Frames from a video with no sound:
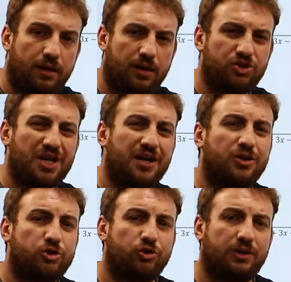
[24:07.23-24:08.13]
In general,
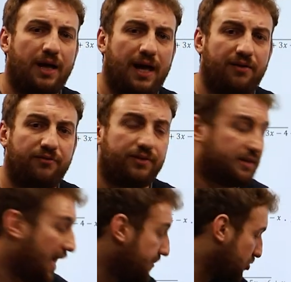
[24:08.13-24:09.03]
you should have
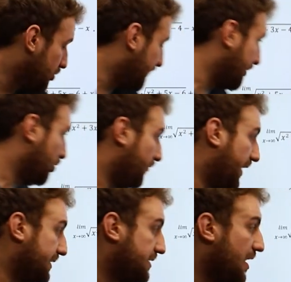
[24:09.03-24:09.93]
the absolute value of
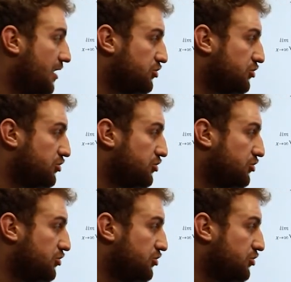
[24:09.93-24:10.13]
x.